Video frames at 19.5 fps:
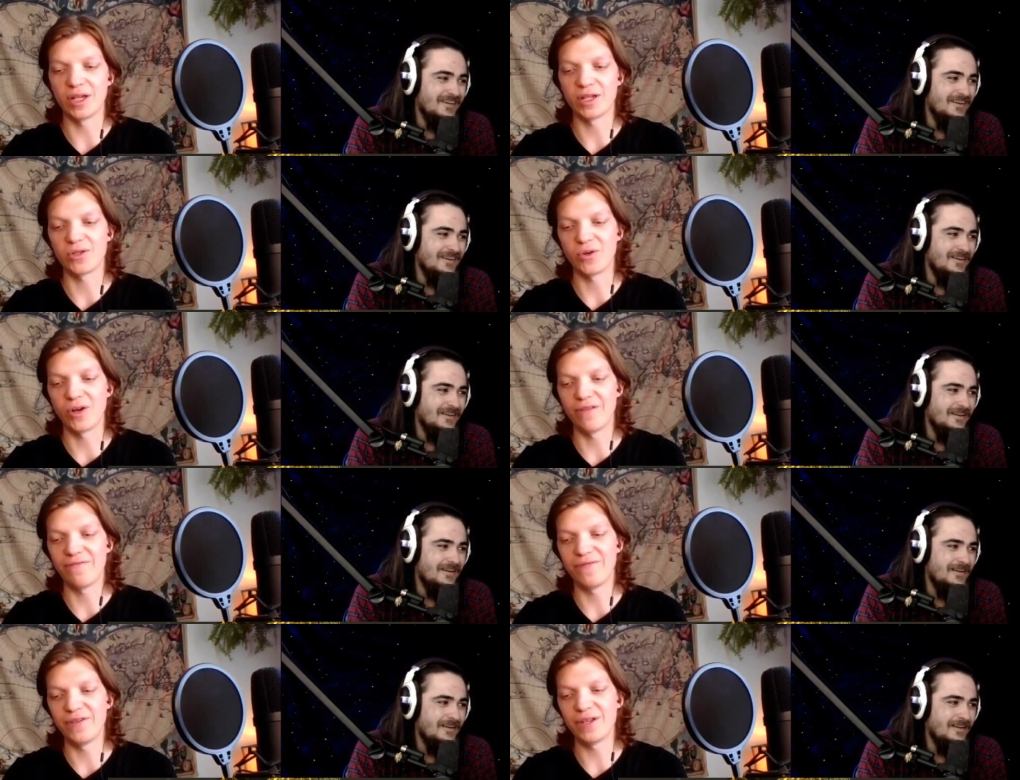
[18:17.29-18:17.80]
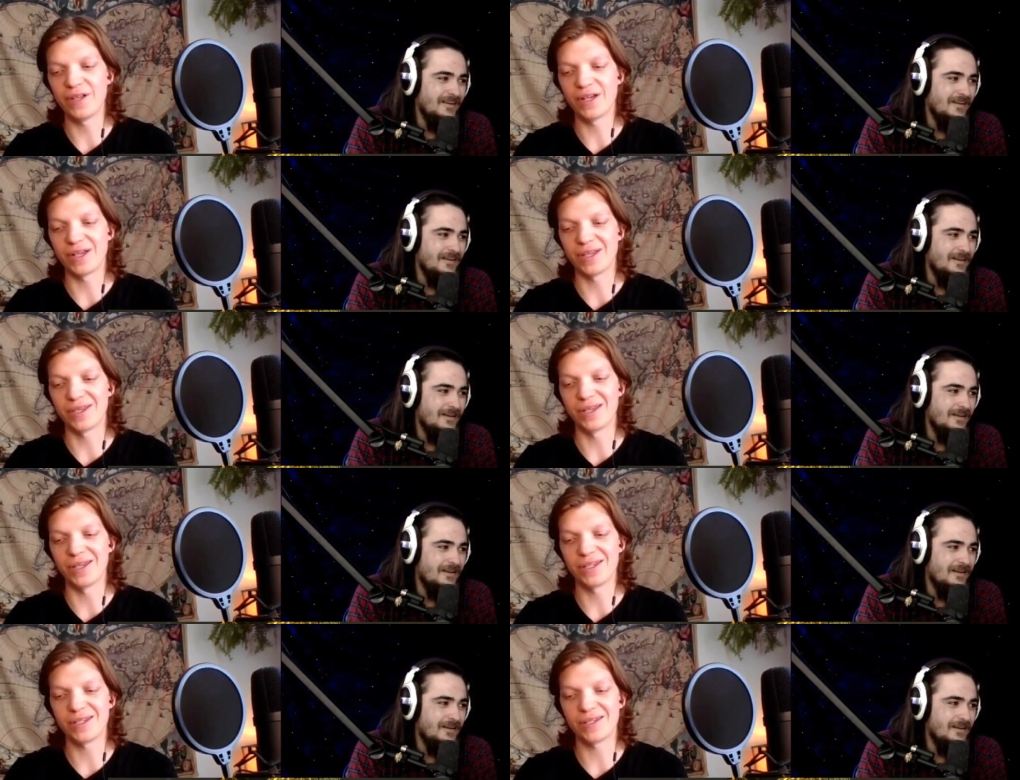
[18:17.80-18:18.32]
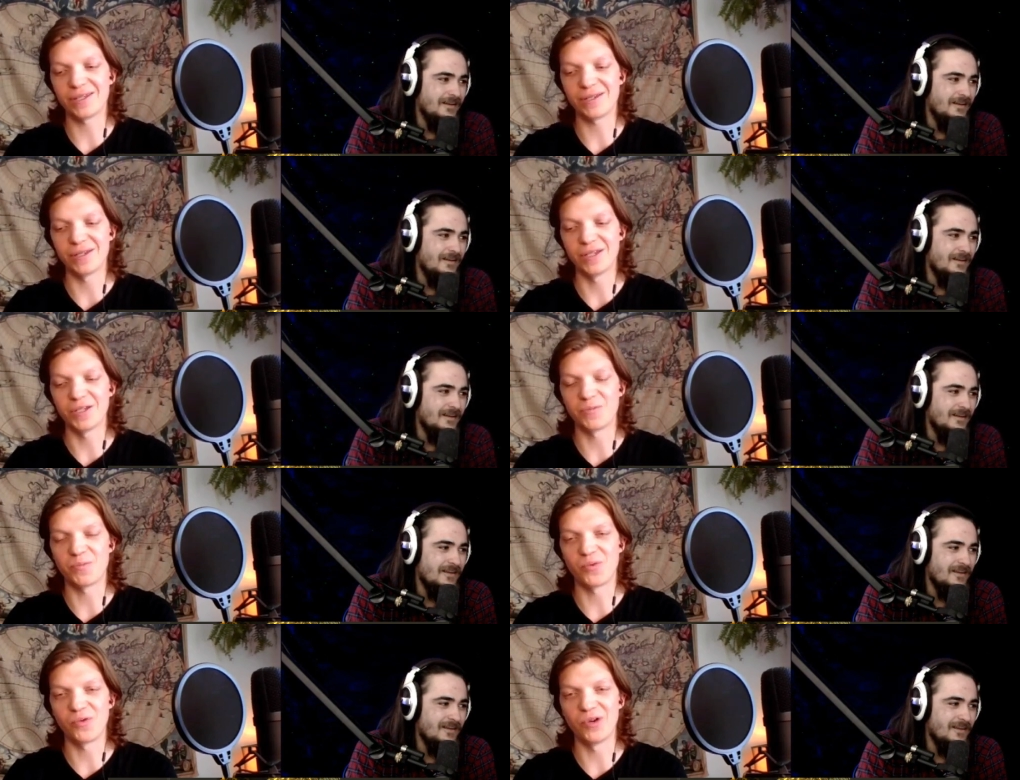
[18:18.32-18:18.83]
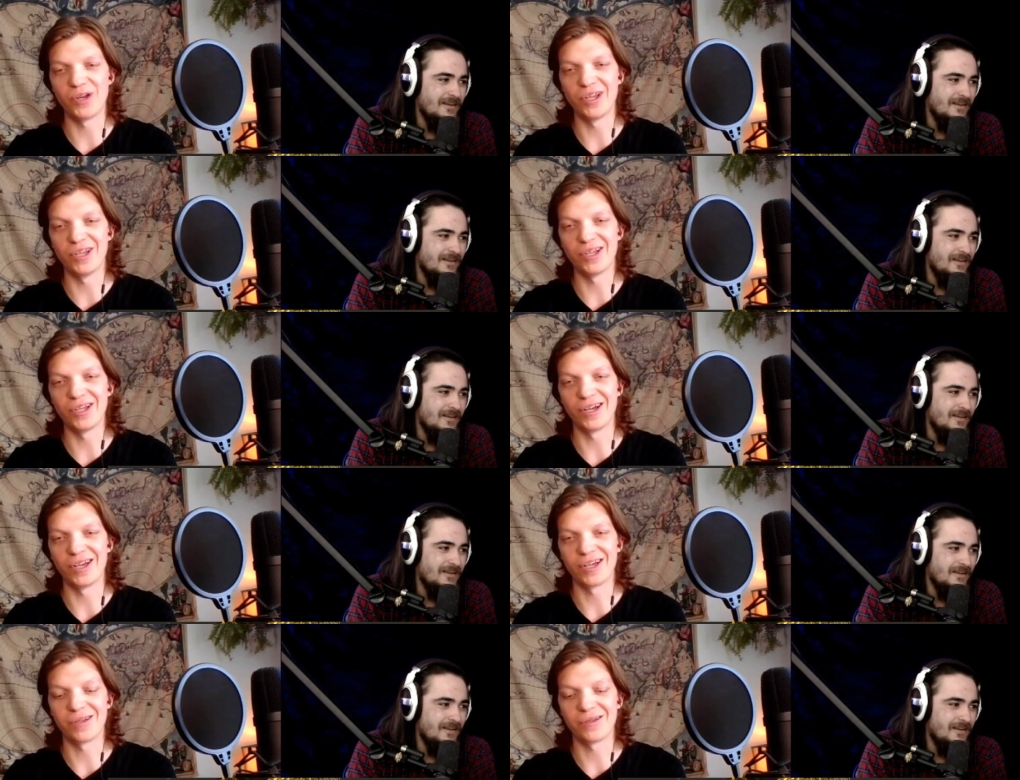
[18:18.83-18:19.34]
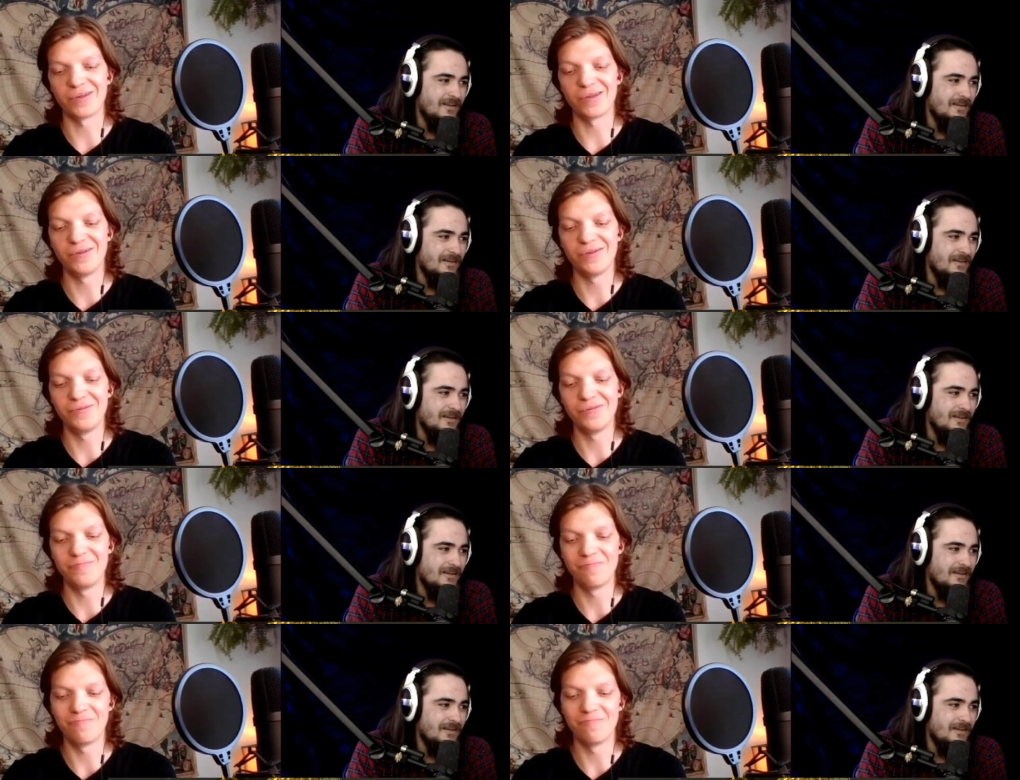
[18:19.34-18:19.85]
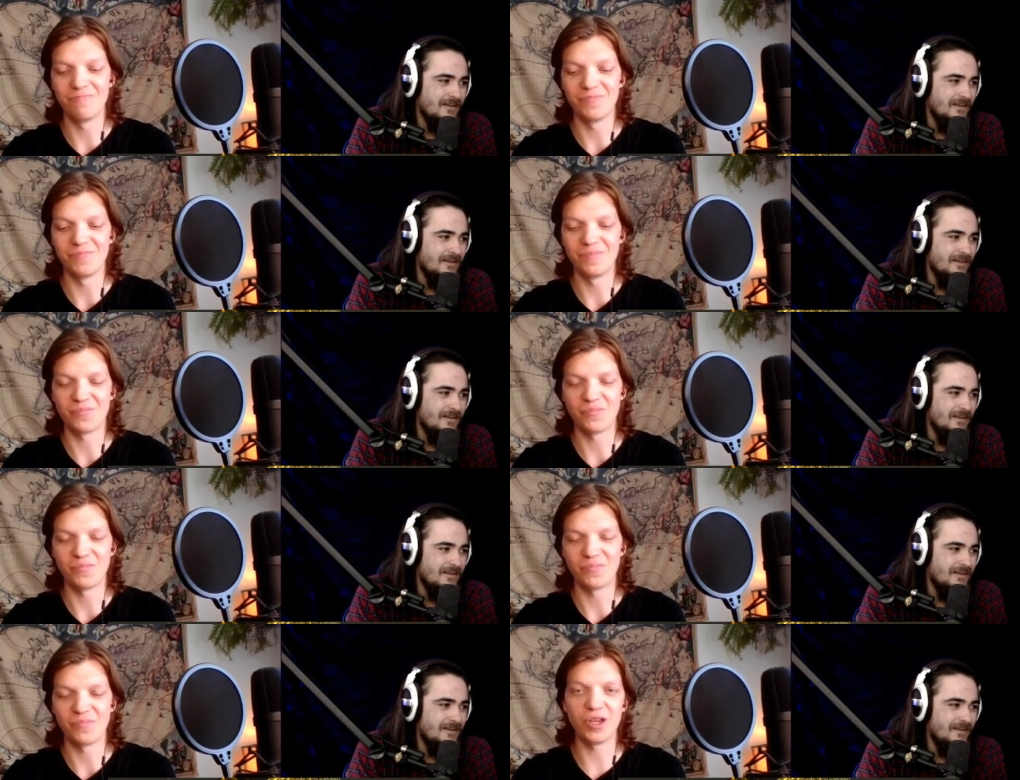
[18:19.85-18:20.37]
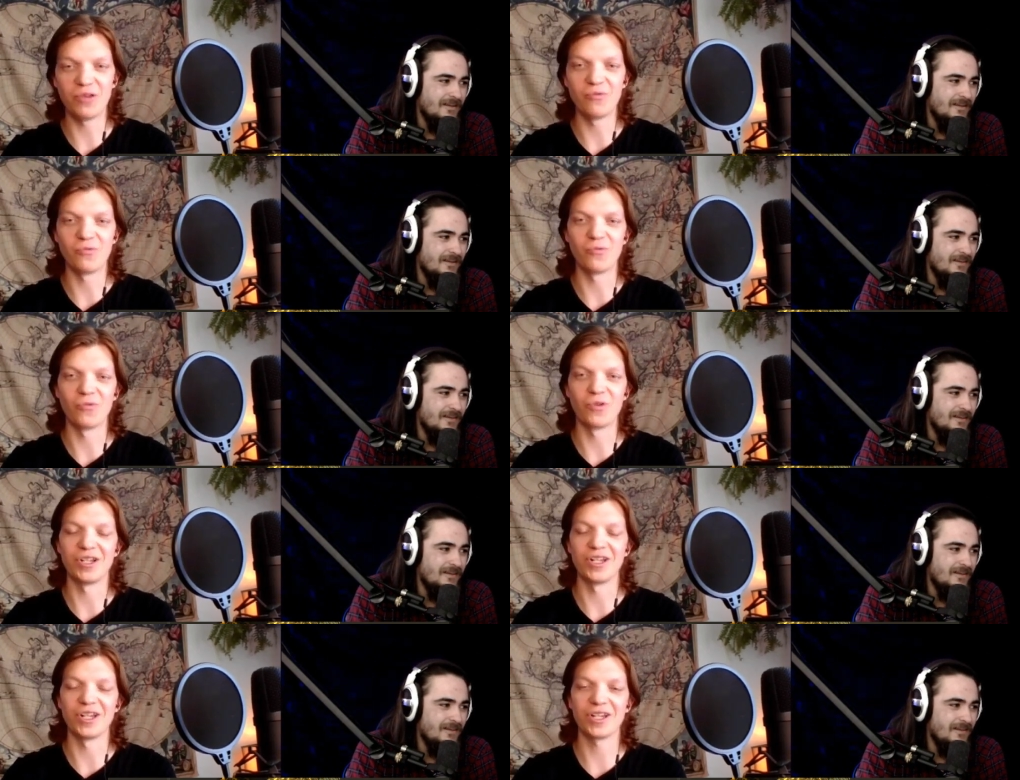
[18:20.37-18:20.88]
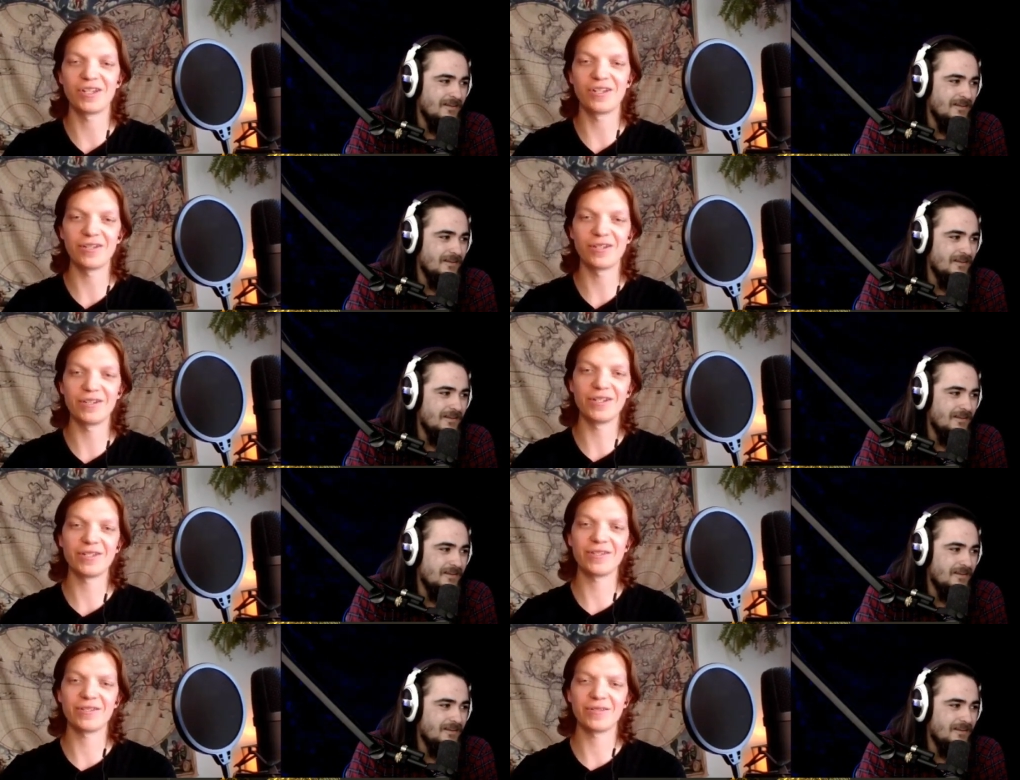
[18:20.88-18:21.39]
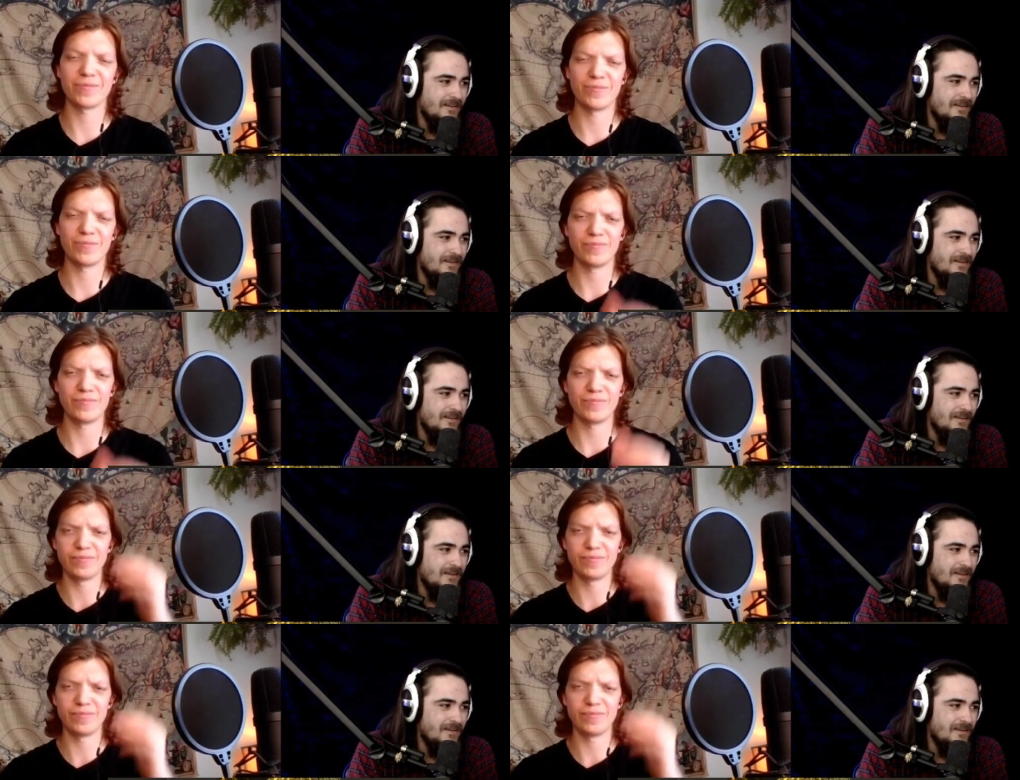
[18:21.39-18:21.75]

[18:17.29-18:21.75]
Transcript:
Speaker 1: Like, so I feel like this is pretty like pretty ridiculous.